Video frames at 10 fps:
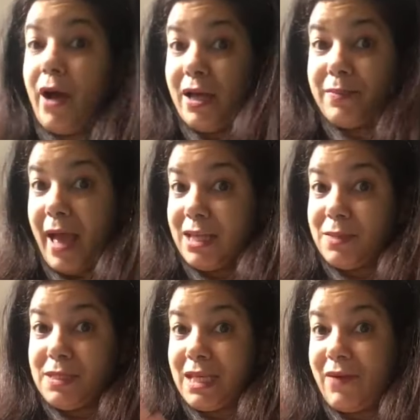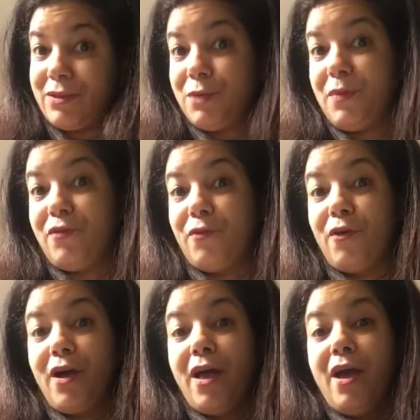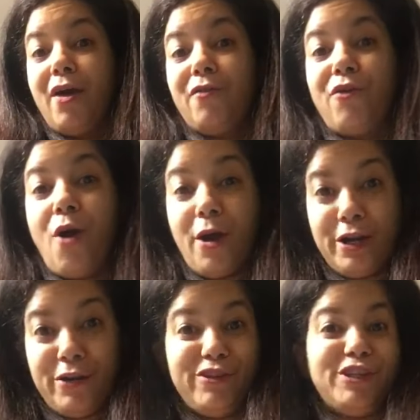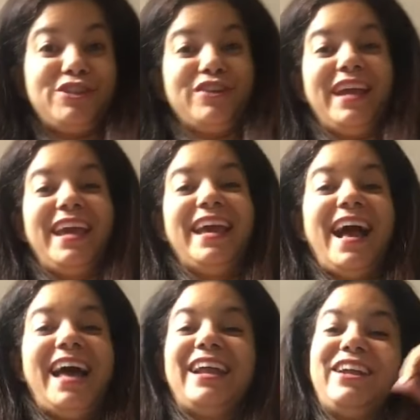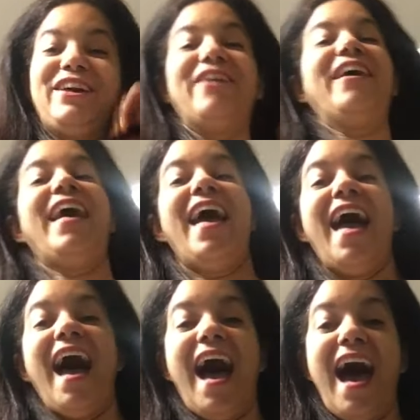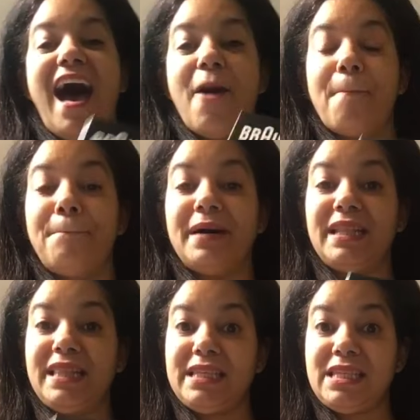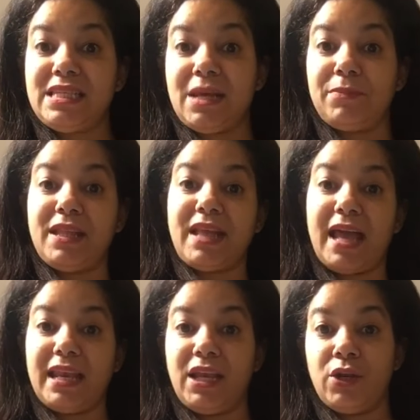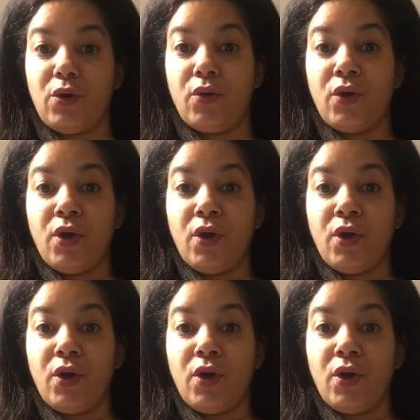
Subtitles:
ask my husband to give it to me for our anniversary. I don't know. But this is something that, you know,